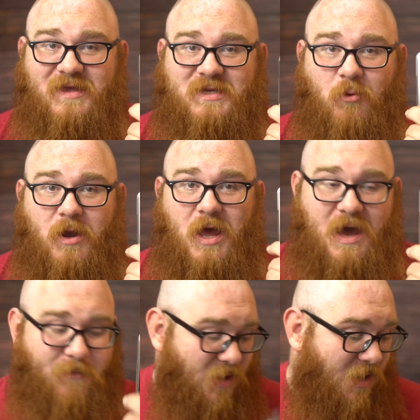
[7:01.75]
this one
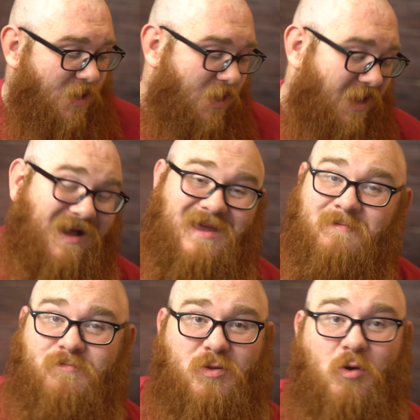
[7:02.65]
up.
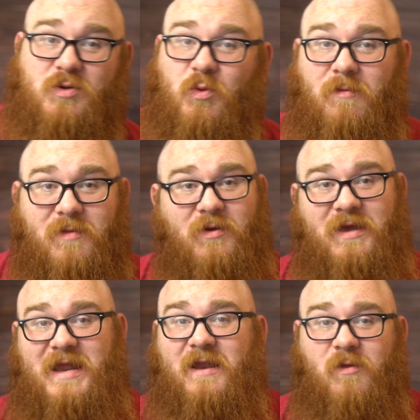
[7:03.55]
It blows 1
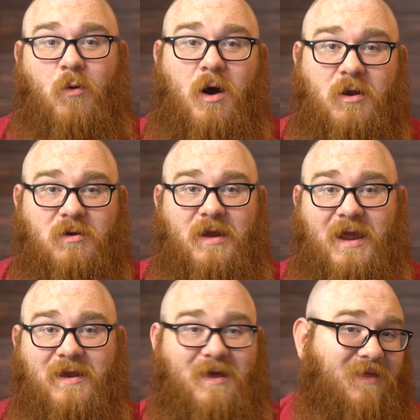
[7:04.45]
Million out of the water,
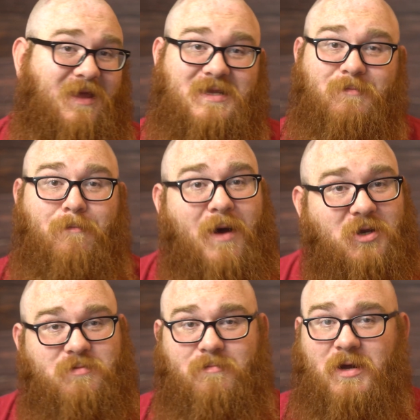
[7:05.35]
and I think it's
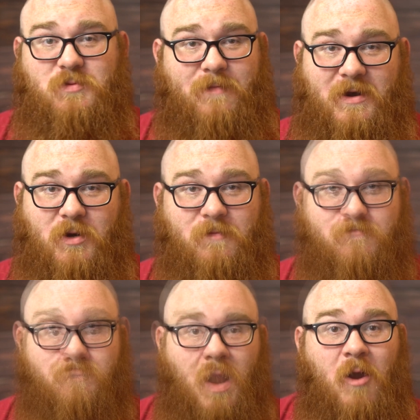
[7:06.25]
much, much better.
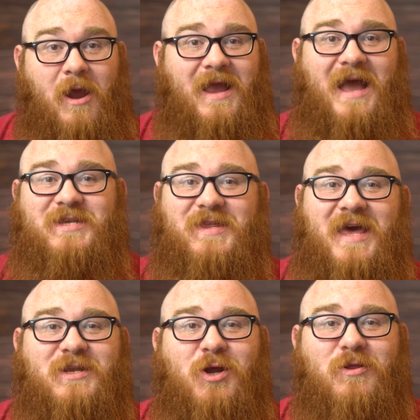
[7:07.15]
All right, guys, so
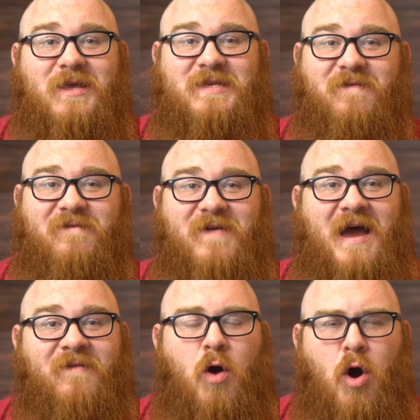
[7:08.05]
that is our list of
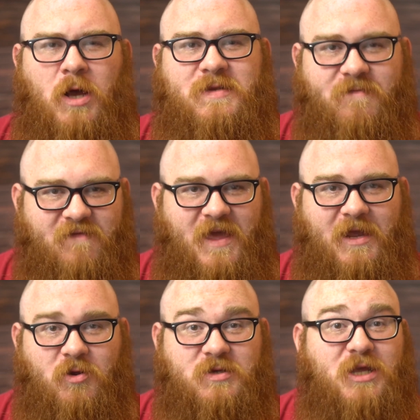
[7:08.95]
5 awesome
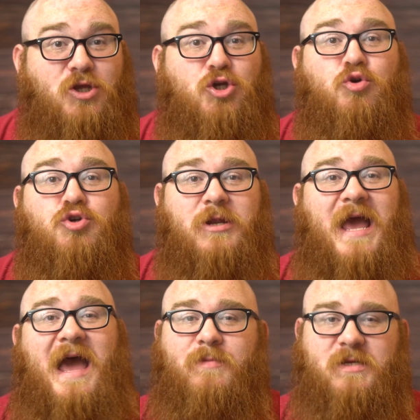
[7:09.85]
flankers that you should
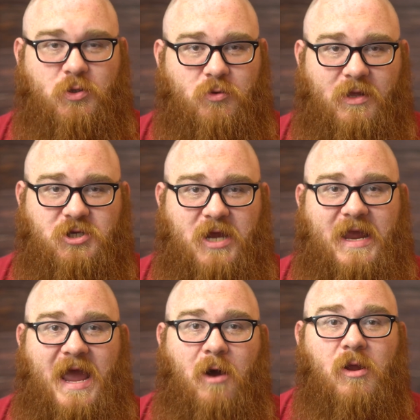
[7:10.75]
absolutely
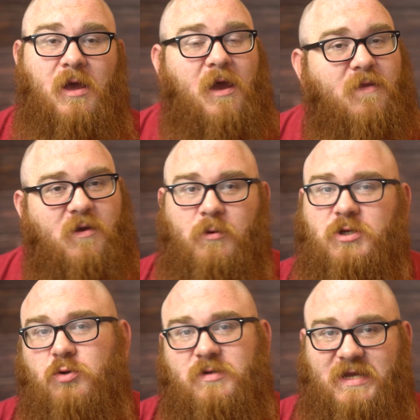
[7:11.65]
check out. The
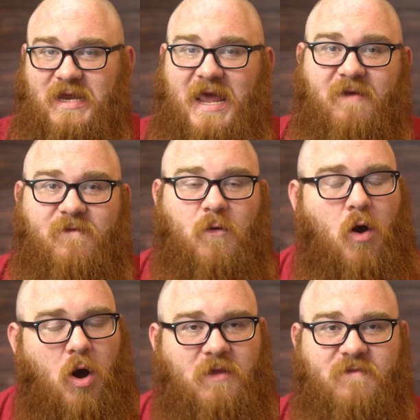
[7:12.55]
original DNA for
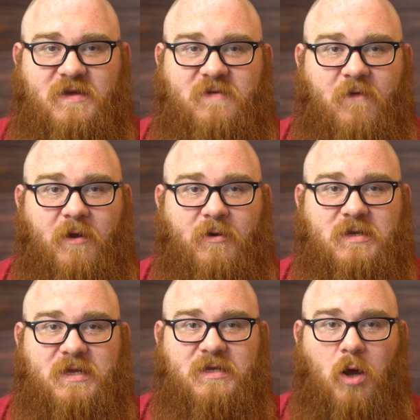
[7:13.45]
all of these
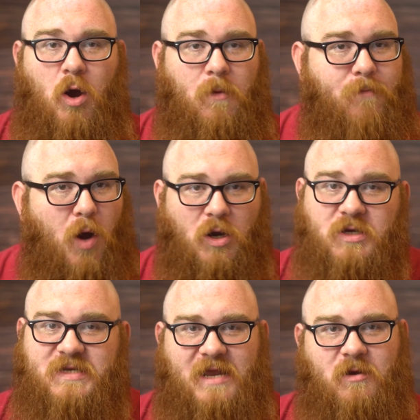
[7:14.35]
fragrances are bar
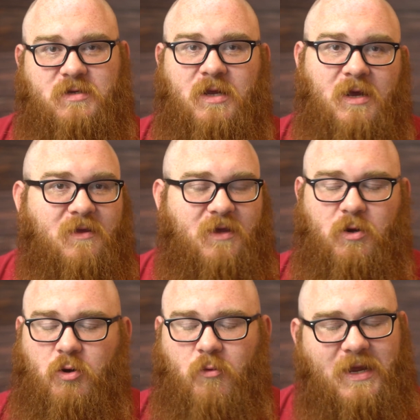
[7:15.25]
setters.
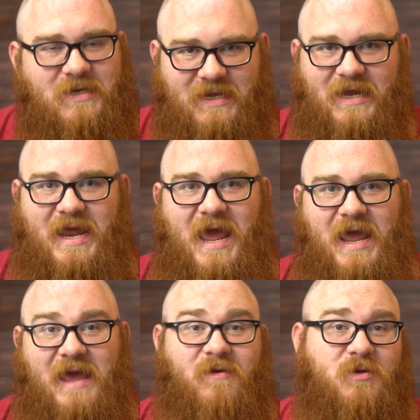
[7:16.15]
They're a great
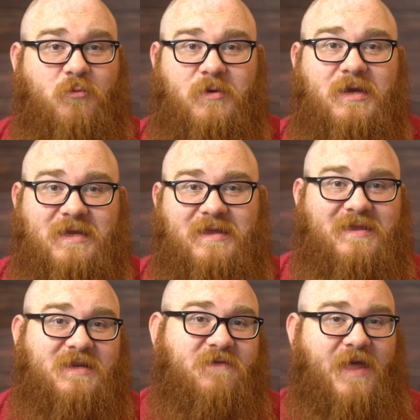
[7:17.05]
DNA, and there's a reason that
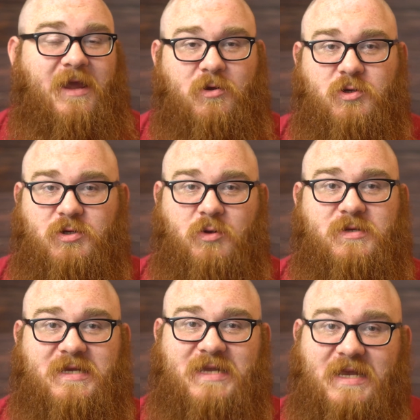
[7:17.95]
these flankers are so
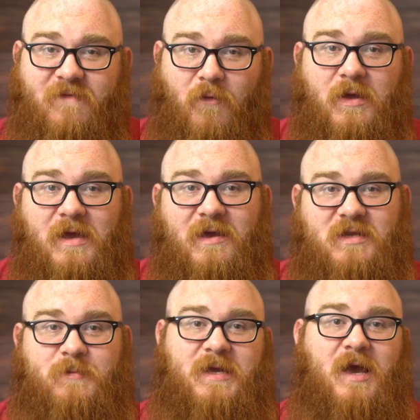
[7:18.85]
successful.
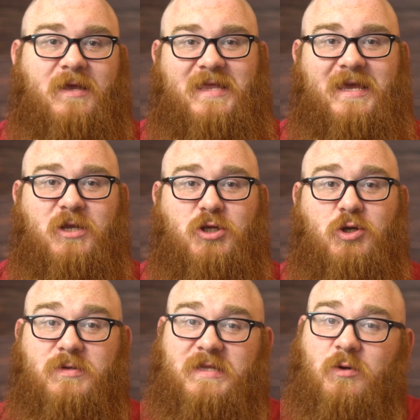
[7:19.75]
It's because they could
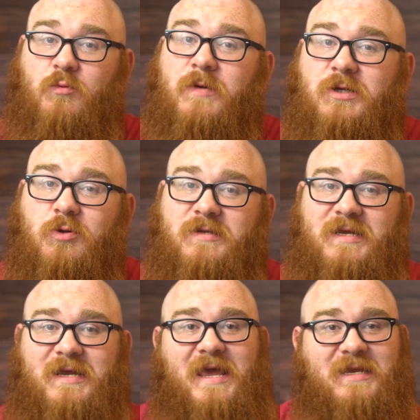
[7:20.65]
use the original
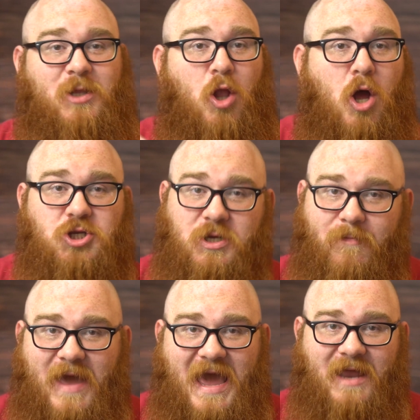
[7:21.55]
DNA's launching
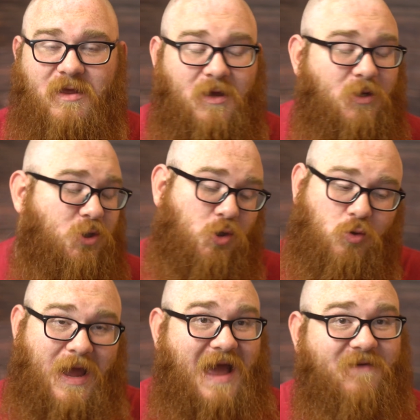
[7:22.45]
pad
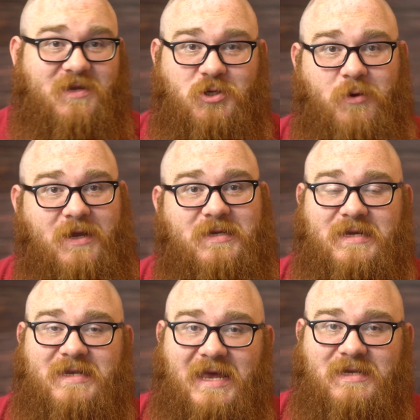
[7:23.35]
to have such great
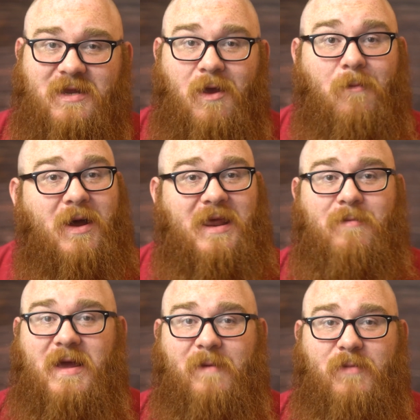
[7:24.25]
success. But in
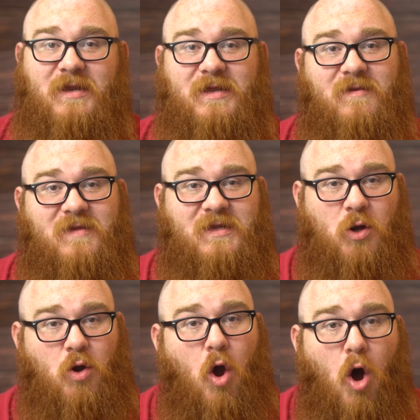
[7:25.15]
my opinion, these
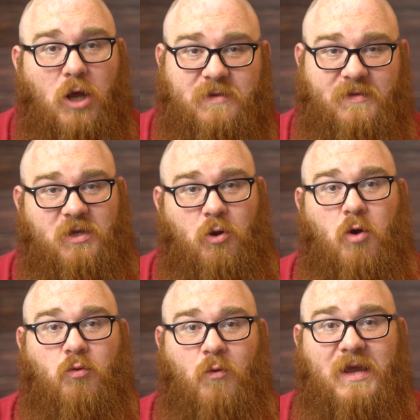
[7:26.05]
are awesome in their
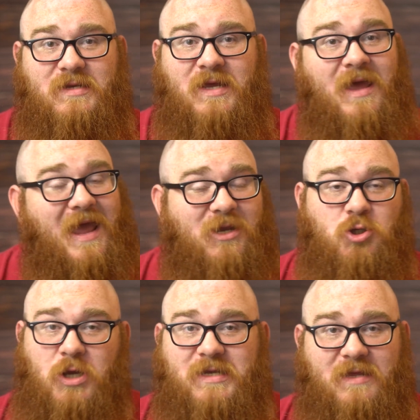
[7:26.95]
own right, and
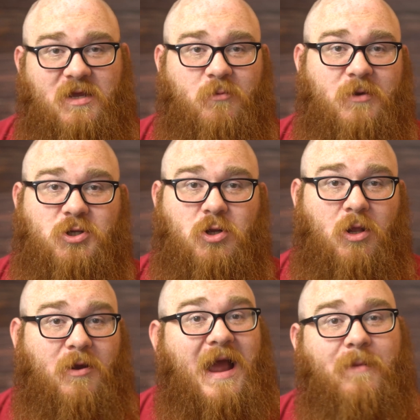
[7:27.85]
just like the original,
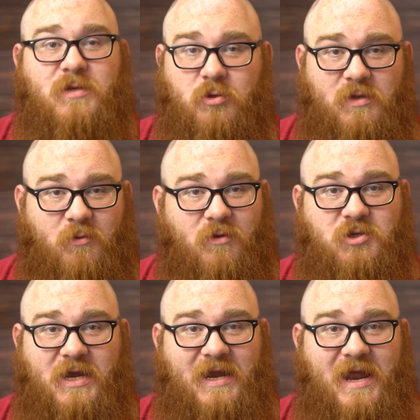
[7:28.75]
are absolutely worth
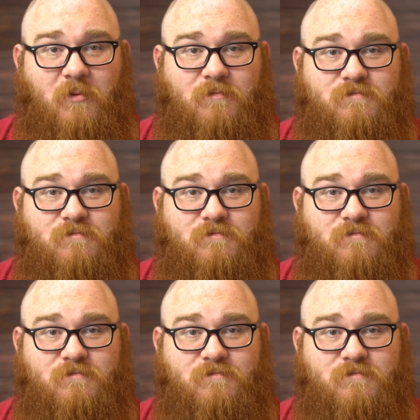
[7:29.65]
checking out.